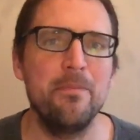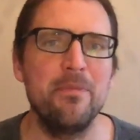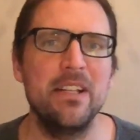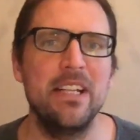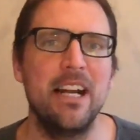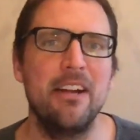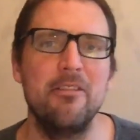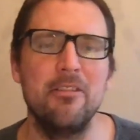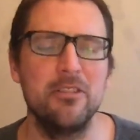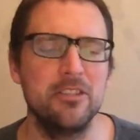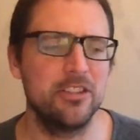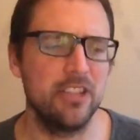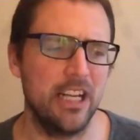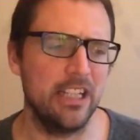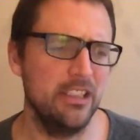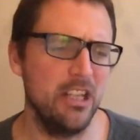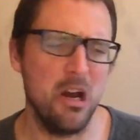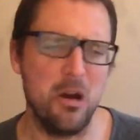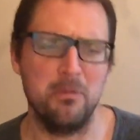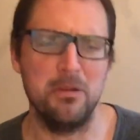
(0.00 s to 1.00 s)
And everyone's like,
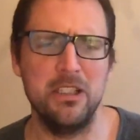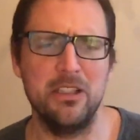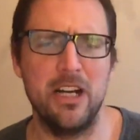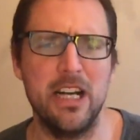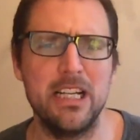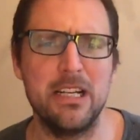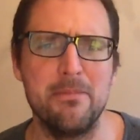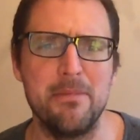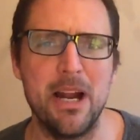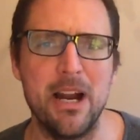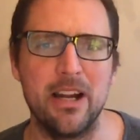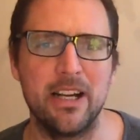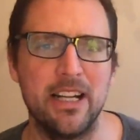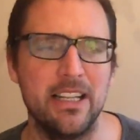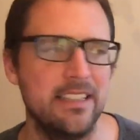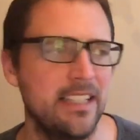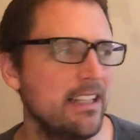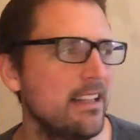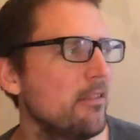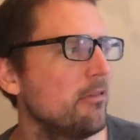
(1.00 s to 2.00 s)
no, we like America.
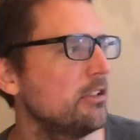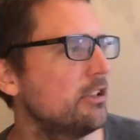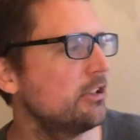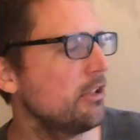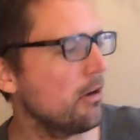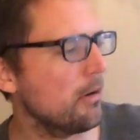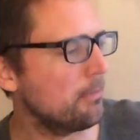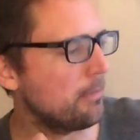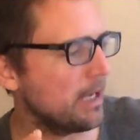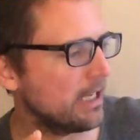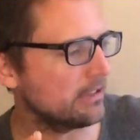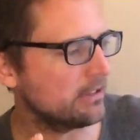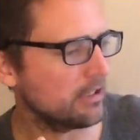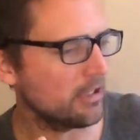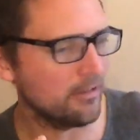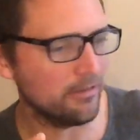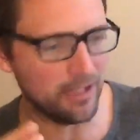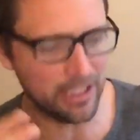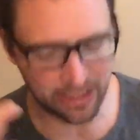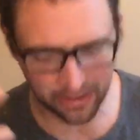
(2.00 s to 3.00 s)
And then they would show a picture
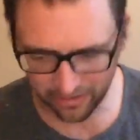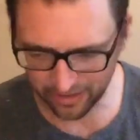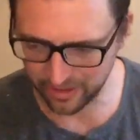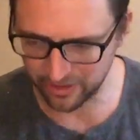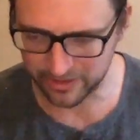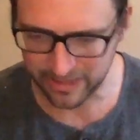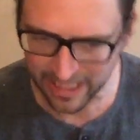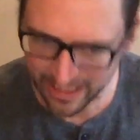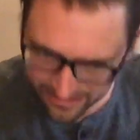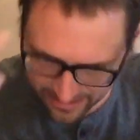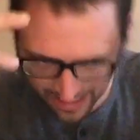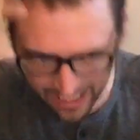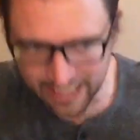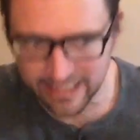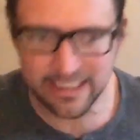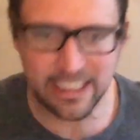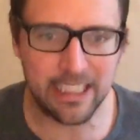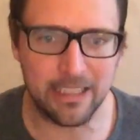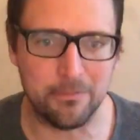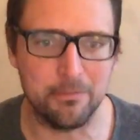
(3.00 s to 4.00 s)
of like a little kid's head
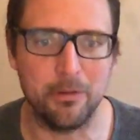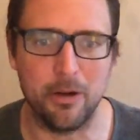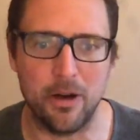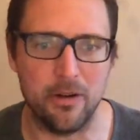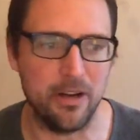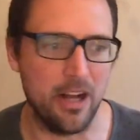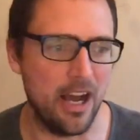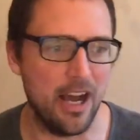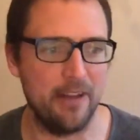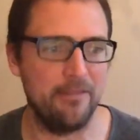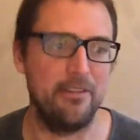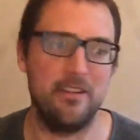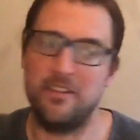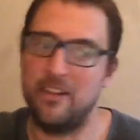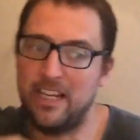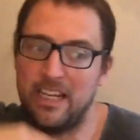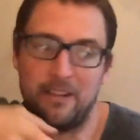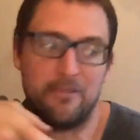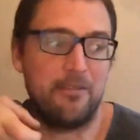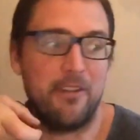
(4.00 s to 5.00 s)
getting blown off and
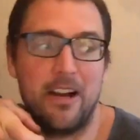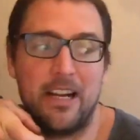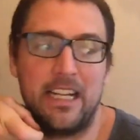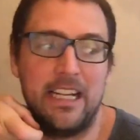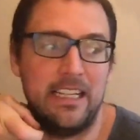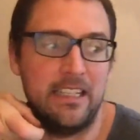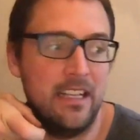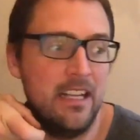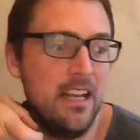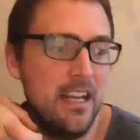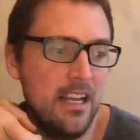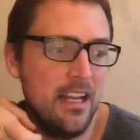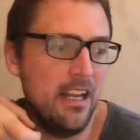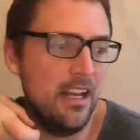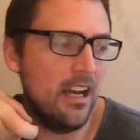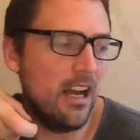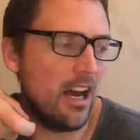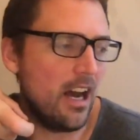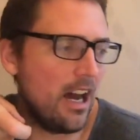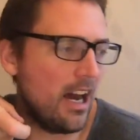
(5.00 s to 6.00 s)
like a fucking
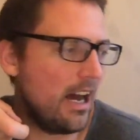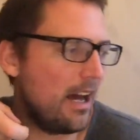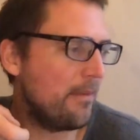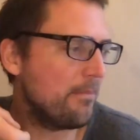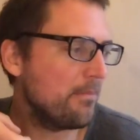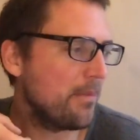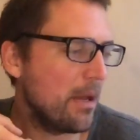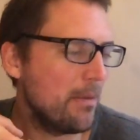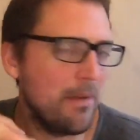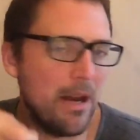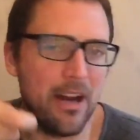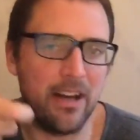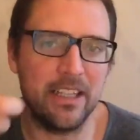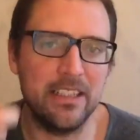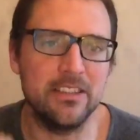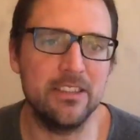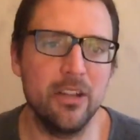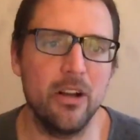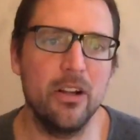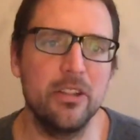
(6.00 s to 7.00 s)
um, American
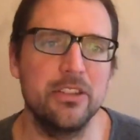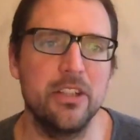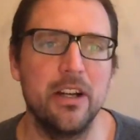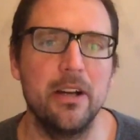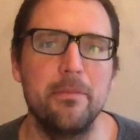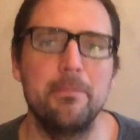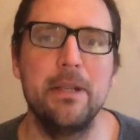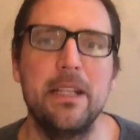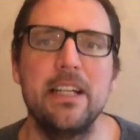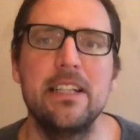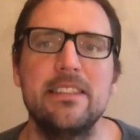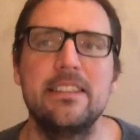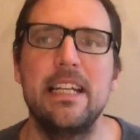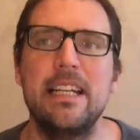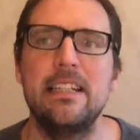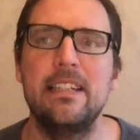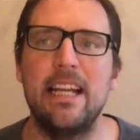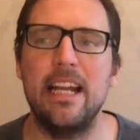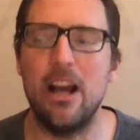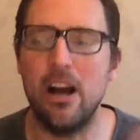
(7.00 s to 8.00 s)
soldier because
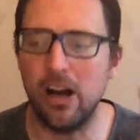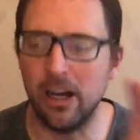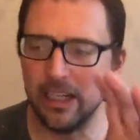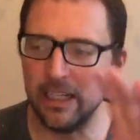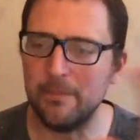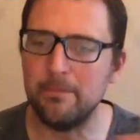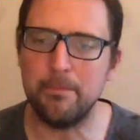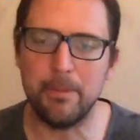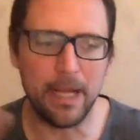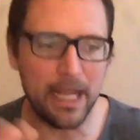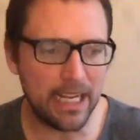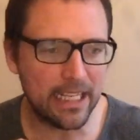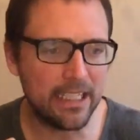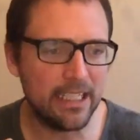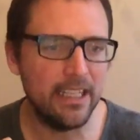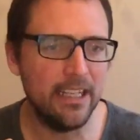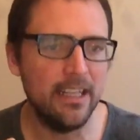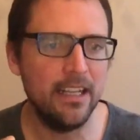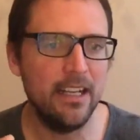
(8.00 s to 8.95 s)
they, they hunt and pick